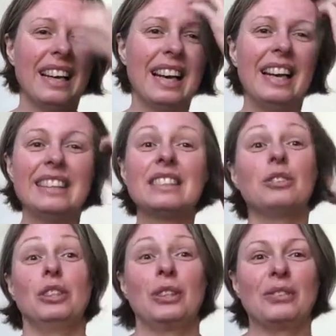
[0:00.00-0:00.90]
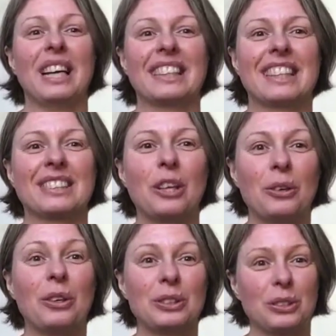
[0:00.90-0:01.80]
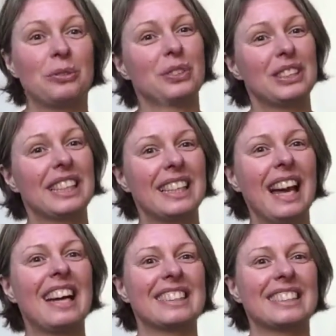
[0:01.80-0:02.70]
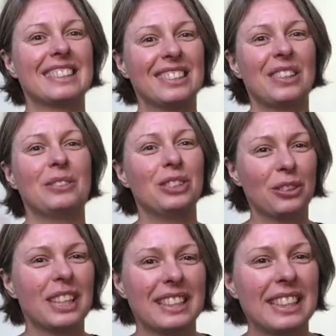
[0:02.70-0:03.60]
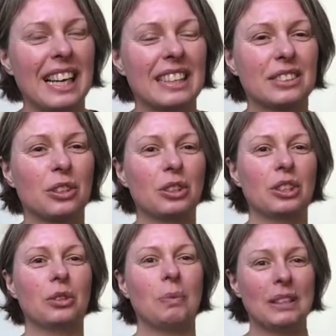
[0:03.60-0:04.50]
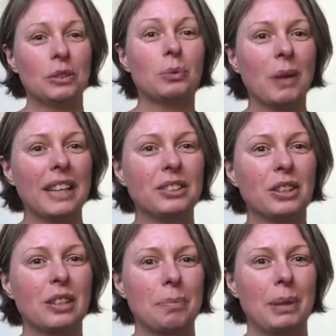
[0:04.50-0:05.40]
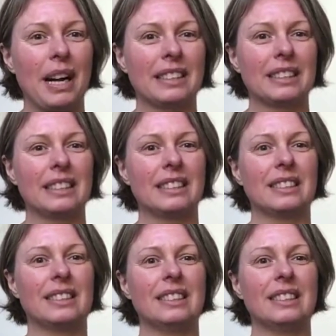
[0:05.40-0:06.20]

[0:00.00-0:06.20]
And, you know, that can go also for the class, you know, yoga class or your one-to-one yoga practice.